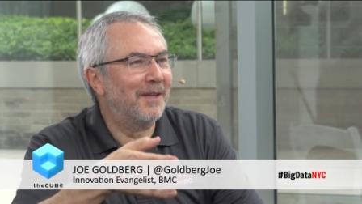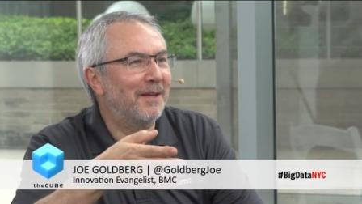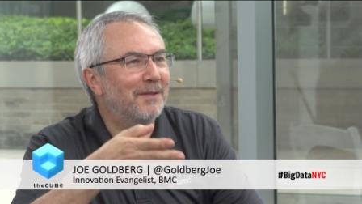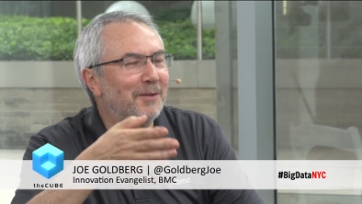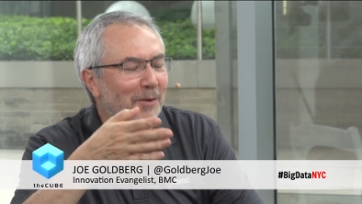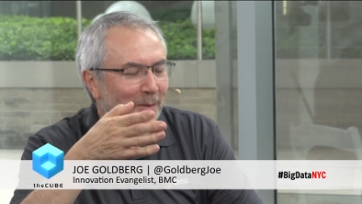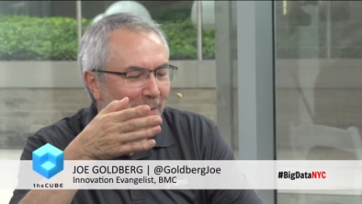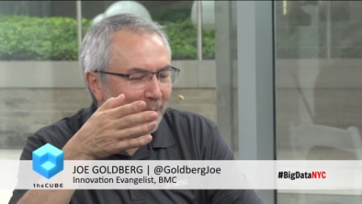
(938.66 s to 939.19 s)
Yeah?
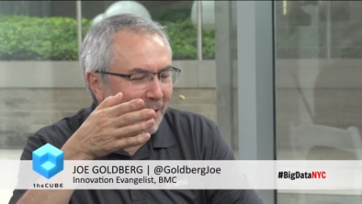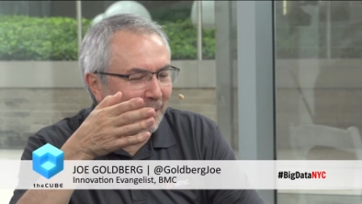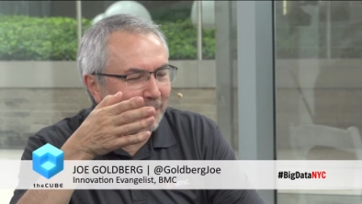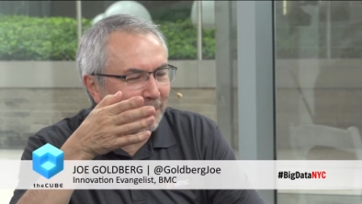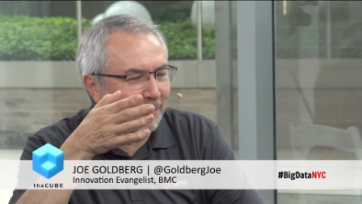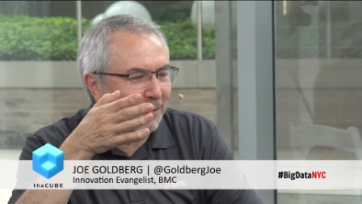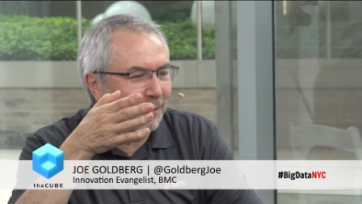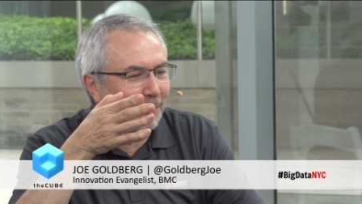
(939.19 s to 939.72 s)
So to be
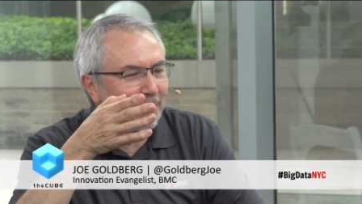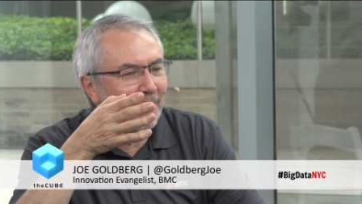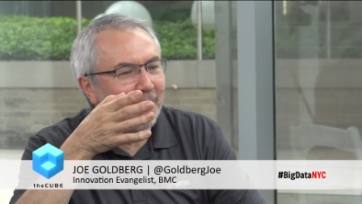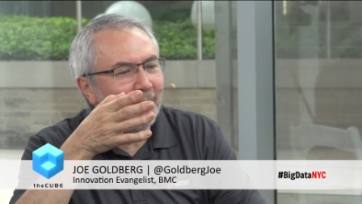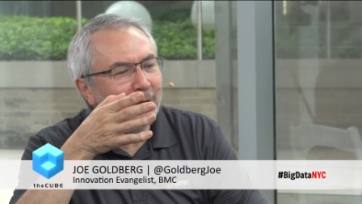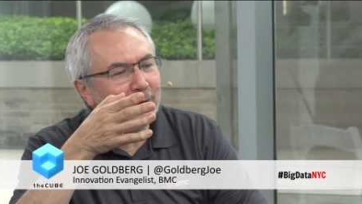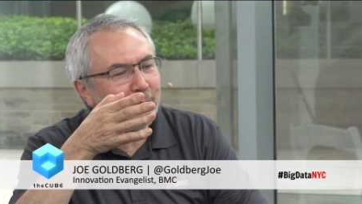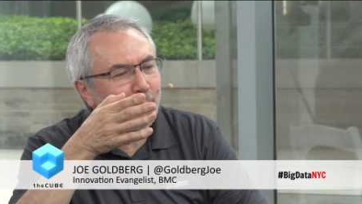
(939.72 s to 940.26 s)
able to,
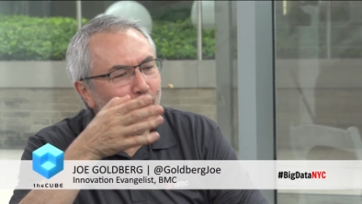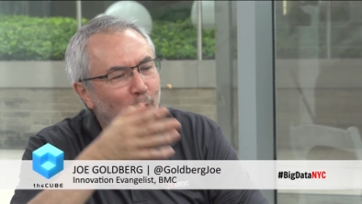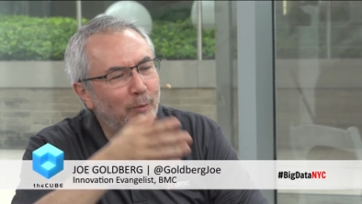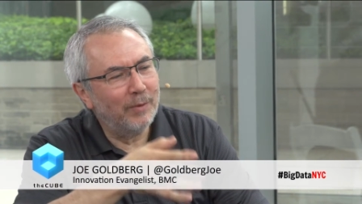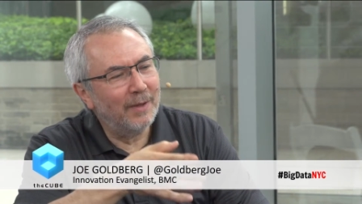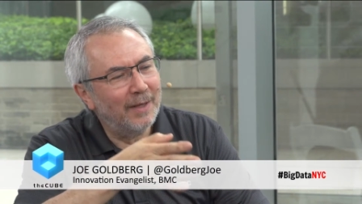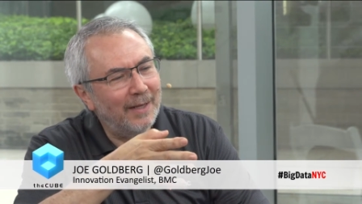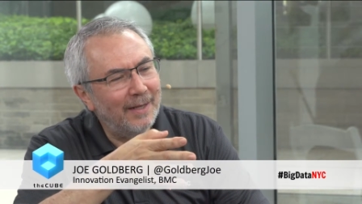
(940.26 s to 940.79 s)
to
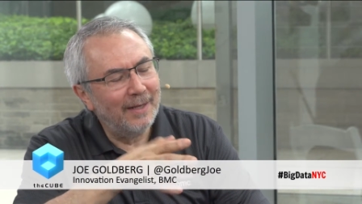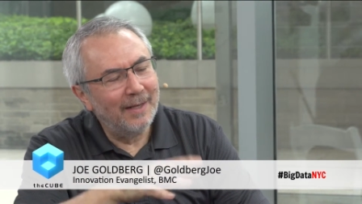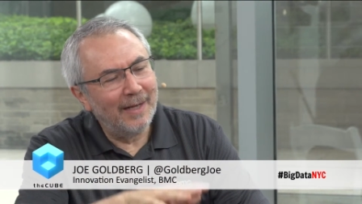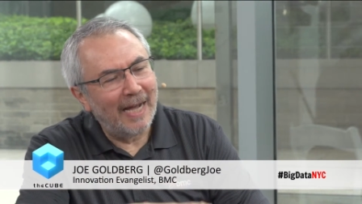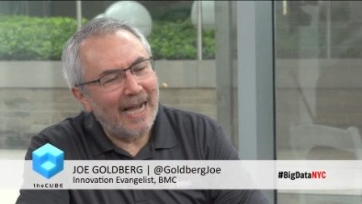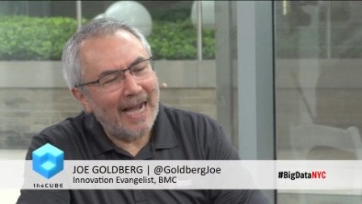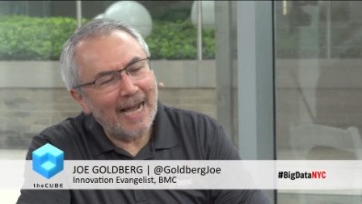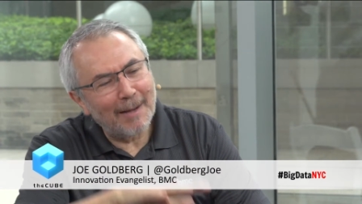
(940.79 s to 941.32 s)

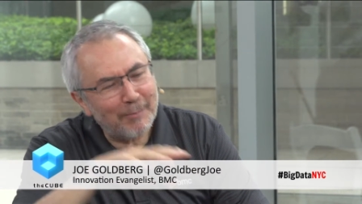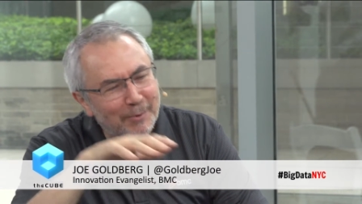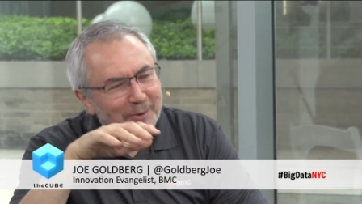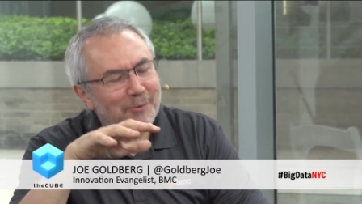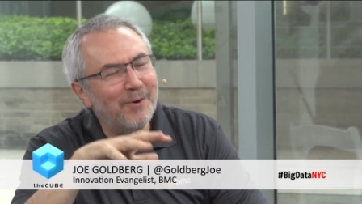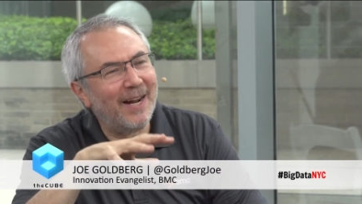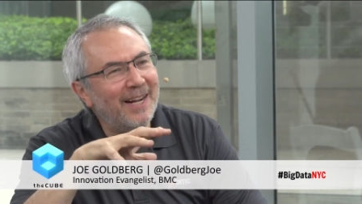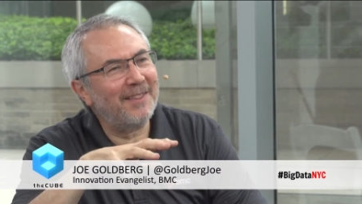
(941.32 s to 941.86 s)

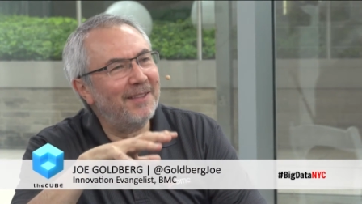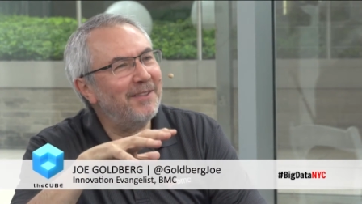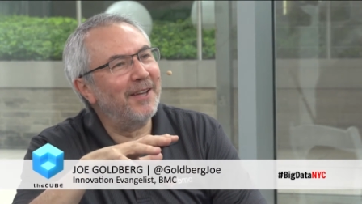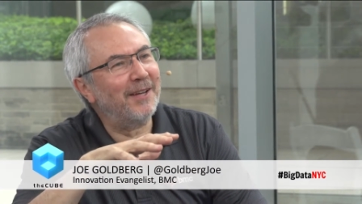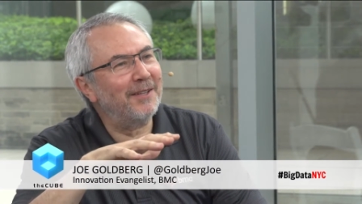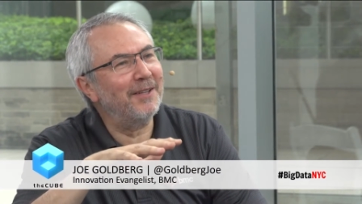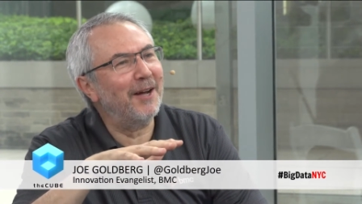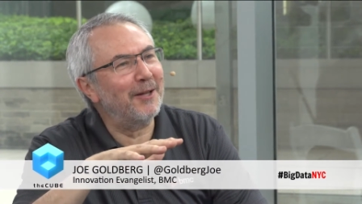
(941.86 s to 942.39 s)
abstract the
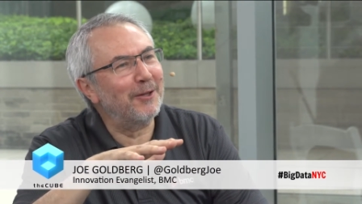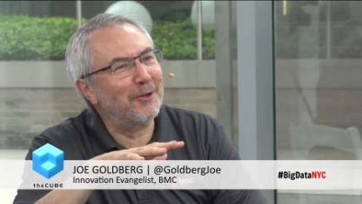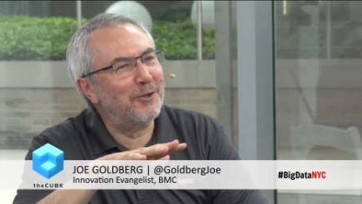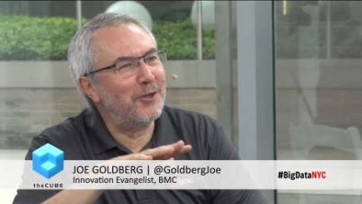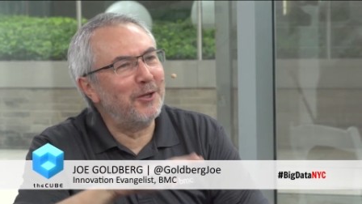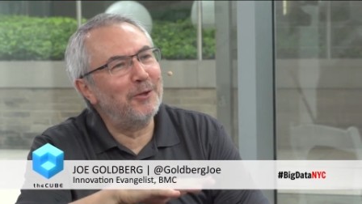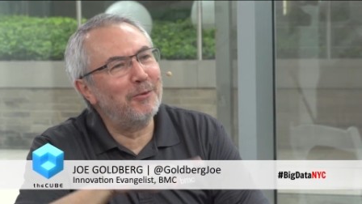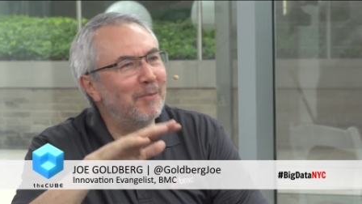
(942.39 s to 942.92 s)

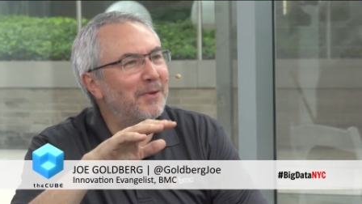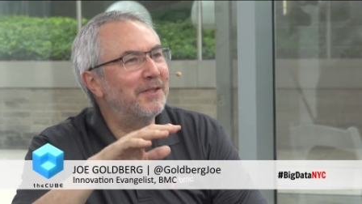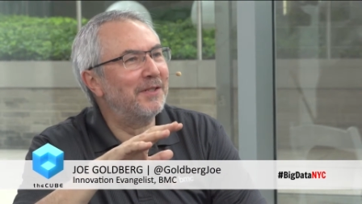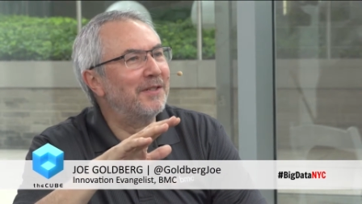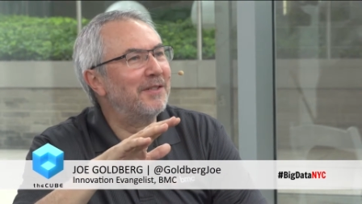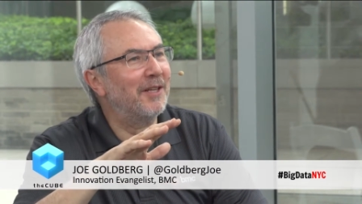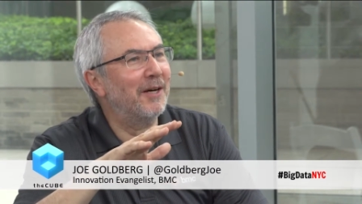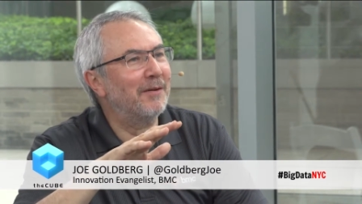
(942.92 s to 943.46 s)
technology to a
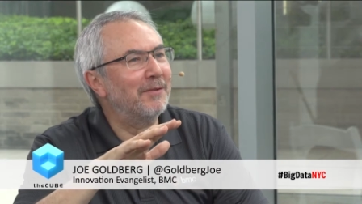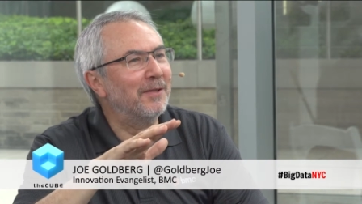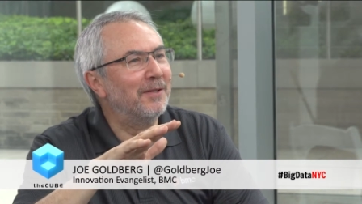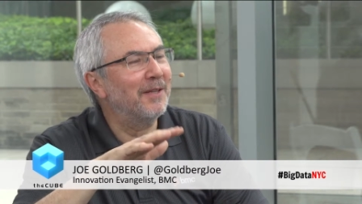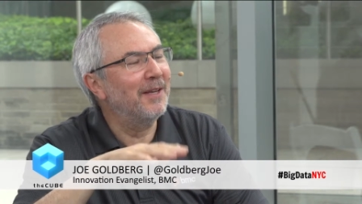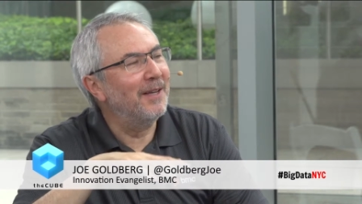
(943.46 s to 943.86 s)
business level.